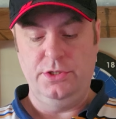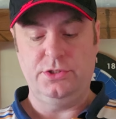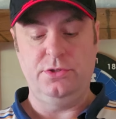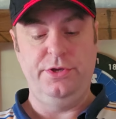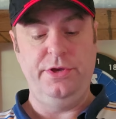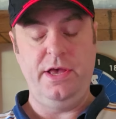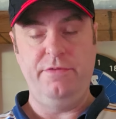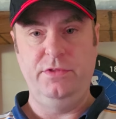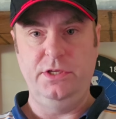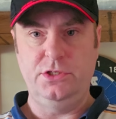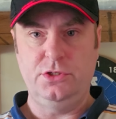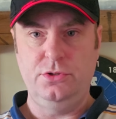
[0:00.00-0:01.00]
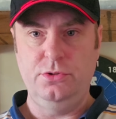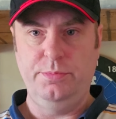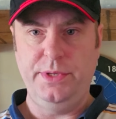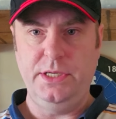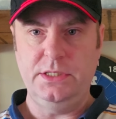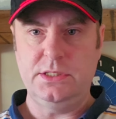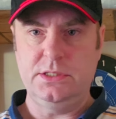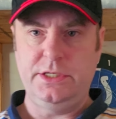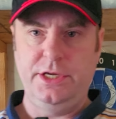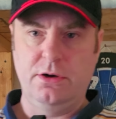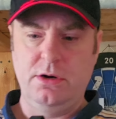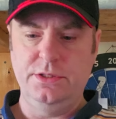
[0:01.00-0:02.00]
So you have these two pieces
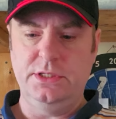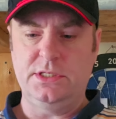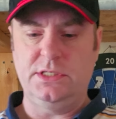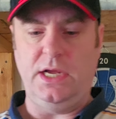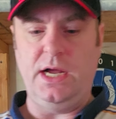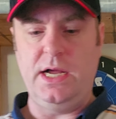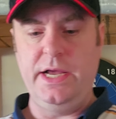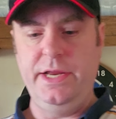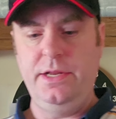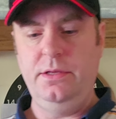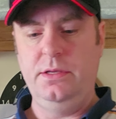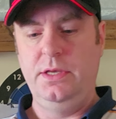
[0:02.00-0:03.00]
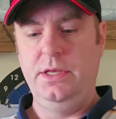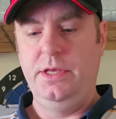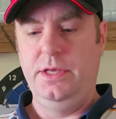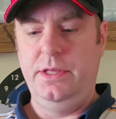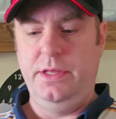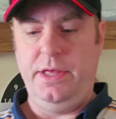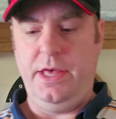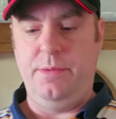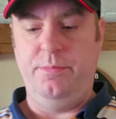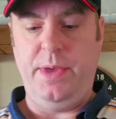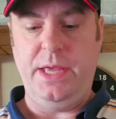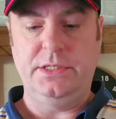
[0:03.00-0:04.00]
here on the side,
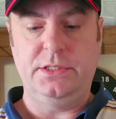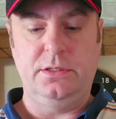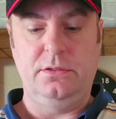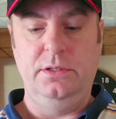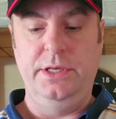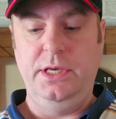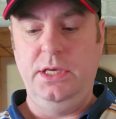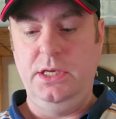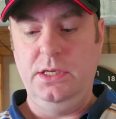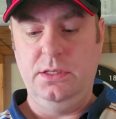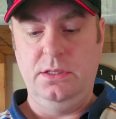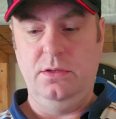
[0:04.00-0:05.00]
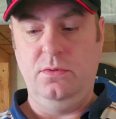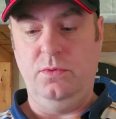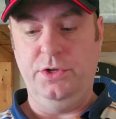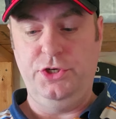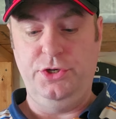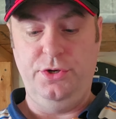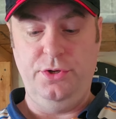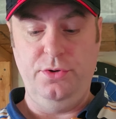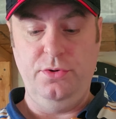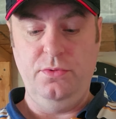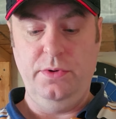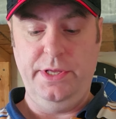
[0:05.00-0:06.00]
and basically what you
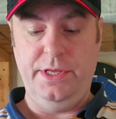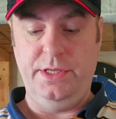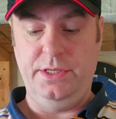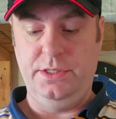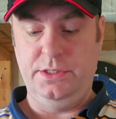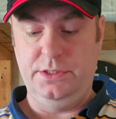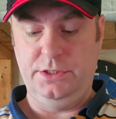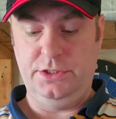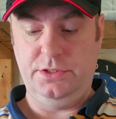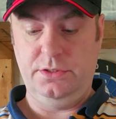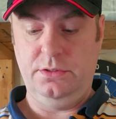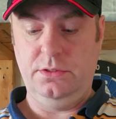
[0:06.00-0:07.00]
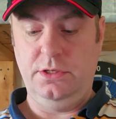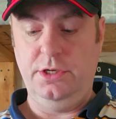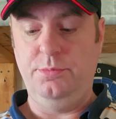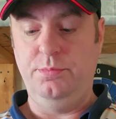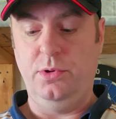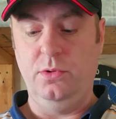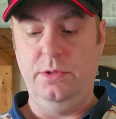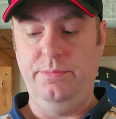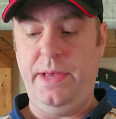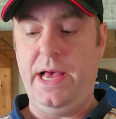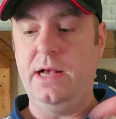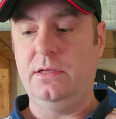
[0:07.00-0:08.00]
do is you pull it
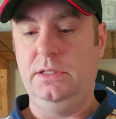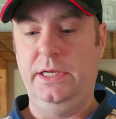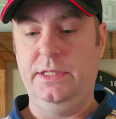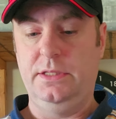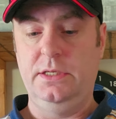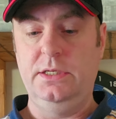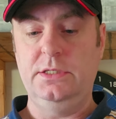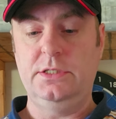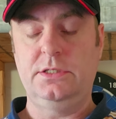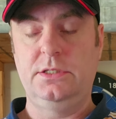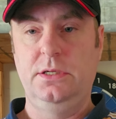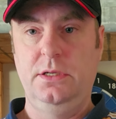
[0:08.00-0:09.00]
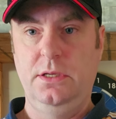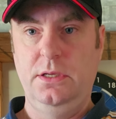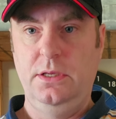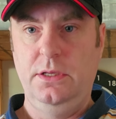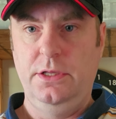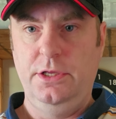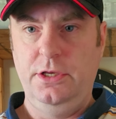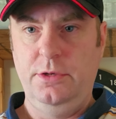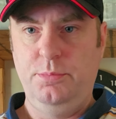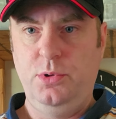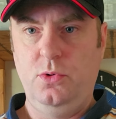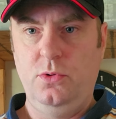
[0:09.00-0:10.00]
back like this. You
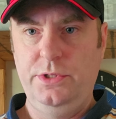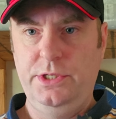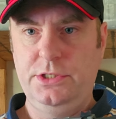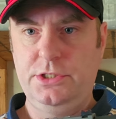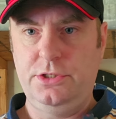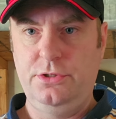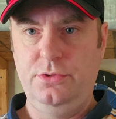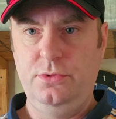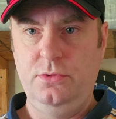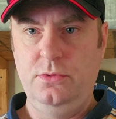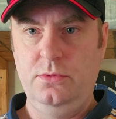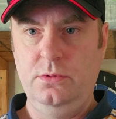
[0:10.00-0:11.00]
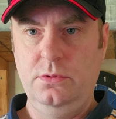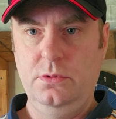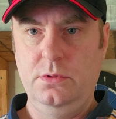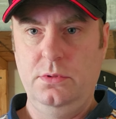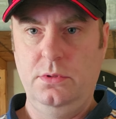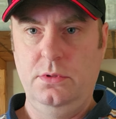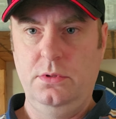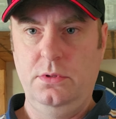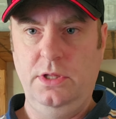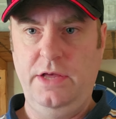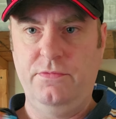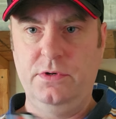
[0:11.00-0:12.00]
pull these two
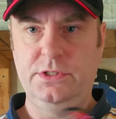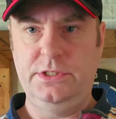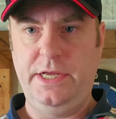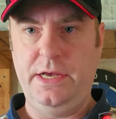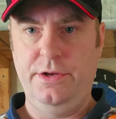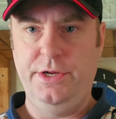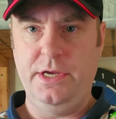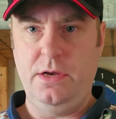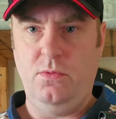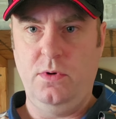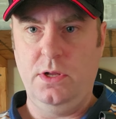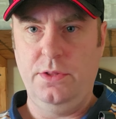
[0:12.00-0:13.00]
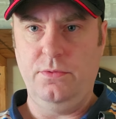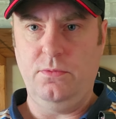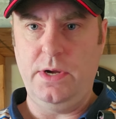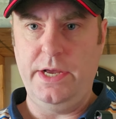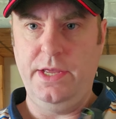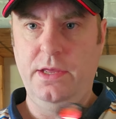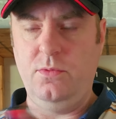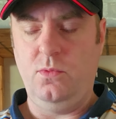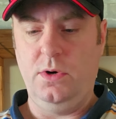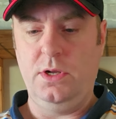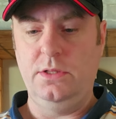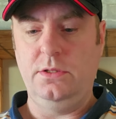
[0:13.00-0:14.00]
levers down. You got one on the right and
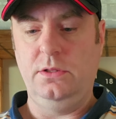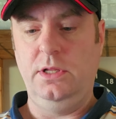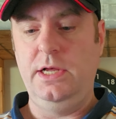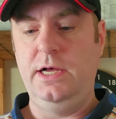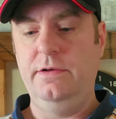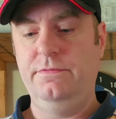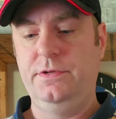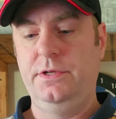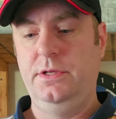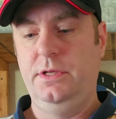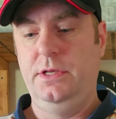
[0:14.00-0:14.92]
one on the left,